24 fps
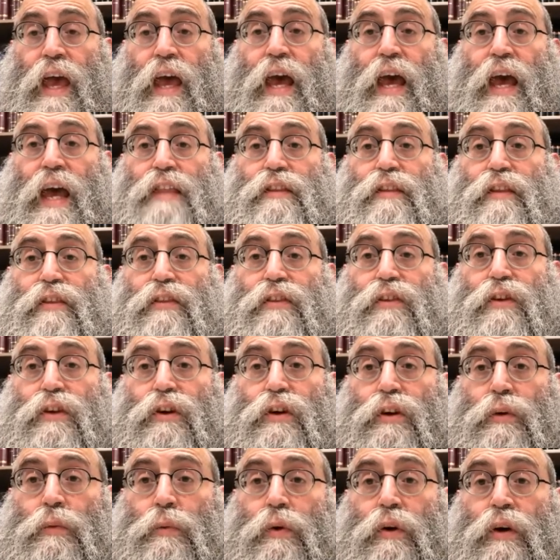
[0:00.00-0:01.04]
And the
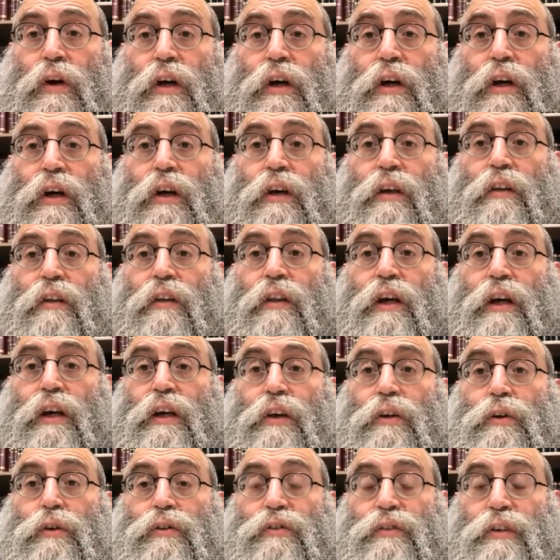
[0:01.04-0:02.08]
third were the
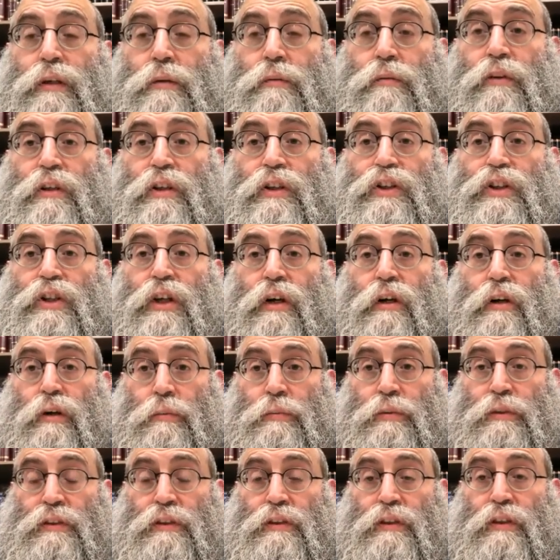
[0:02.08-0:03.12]
cheruvim, the
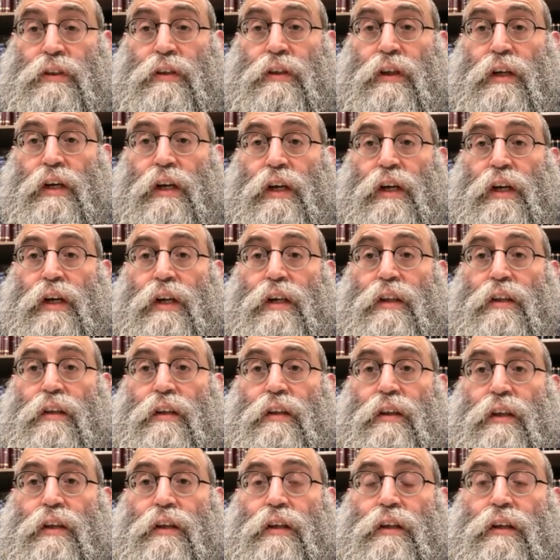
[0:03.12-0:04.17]
cherubs,
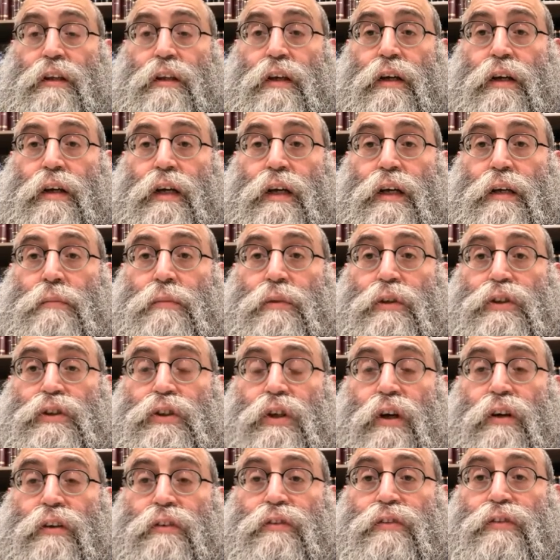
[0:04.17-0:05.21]
the image
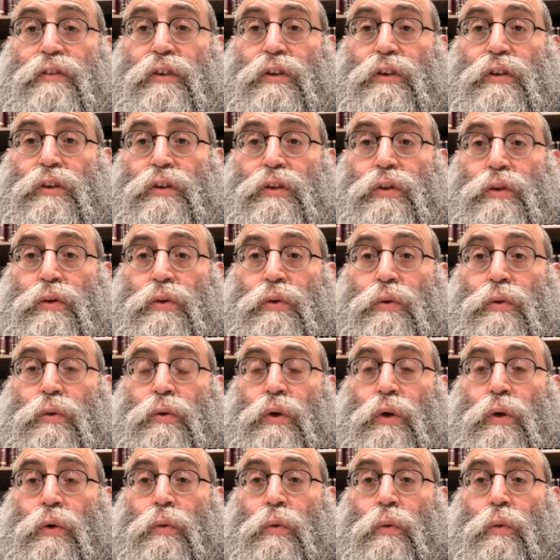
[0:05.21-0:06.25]
of 2
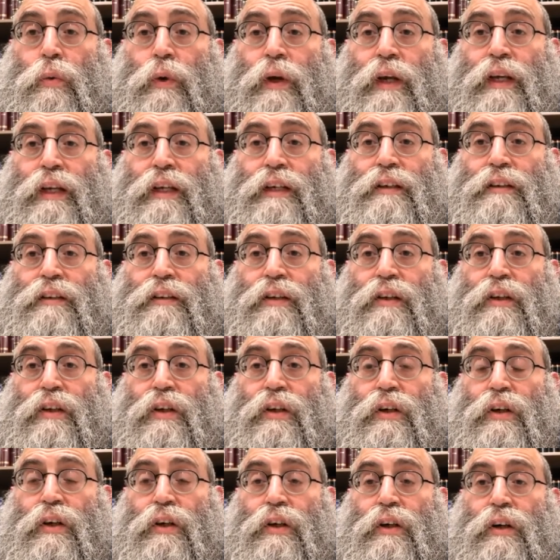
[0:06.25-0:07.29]
winged
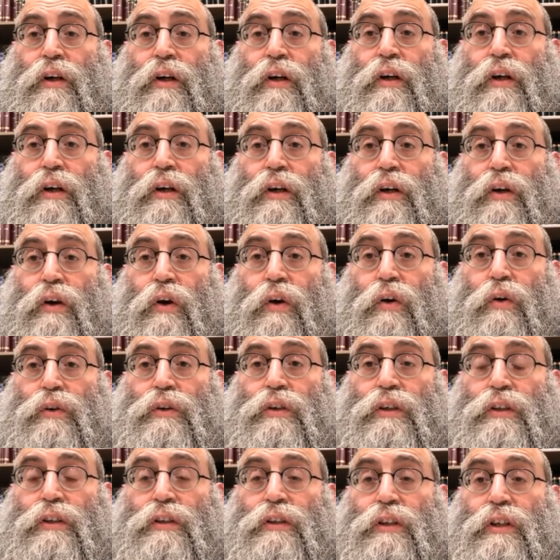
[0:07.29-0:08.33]

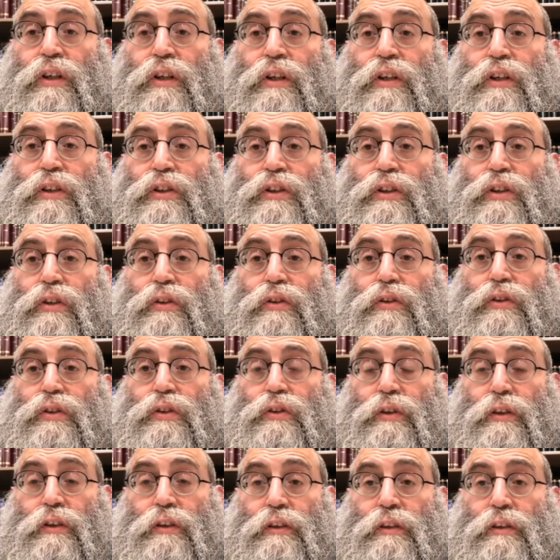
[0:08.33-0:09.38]
golden
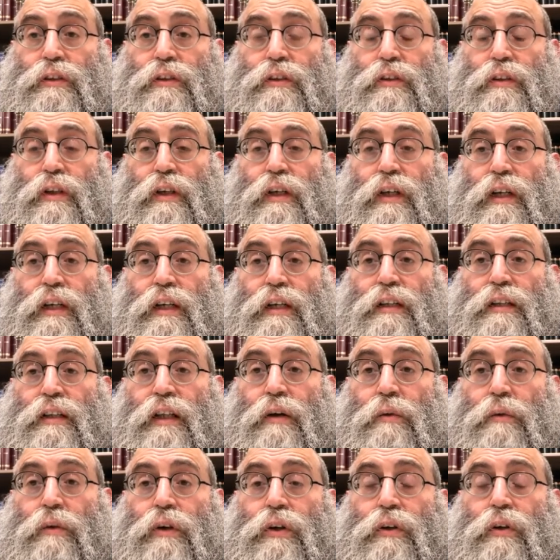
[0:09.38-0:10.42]
children
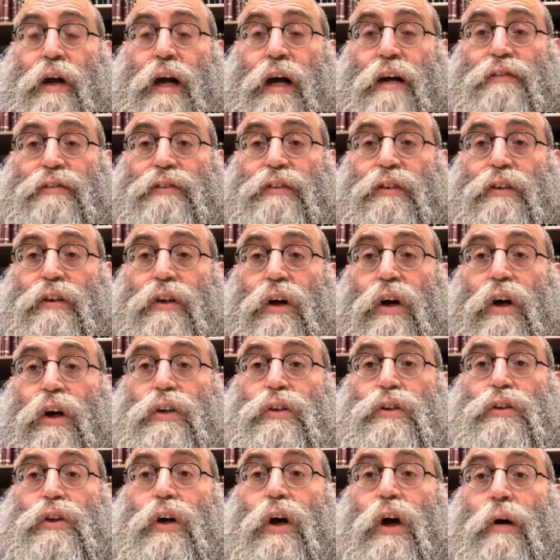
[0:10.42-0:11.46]
that were crafted on
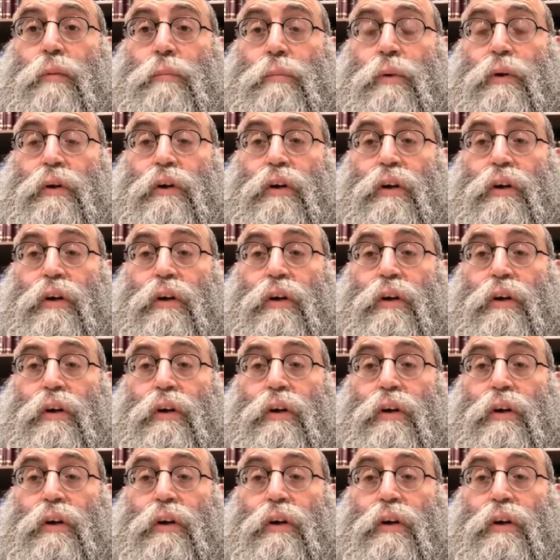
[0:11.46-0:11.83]
top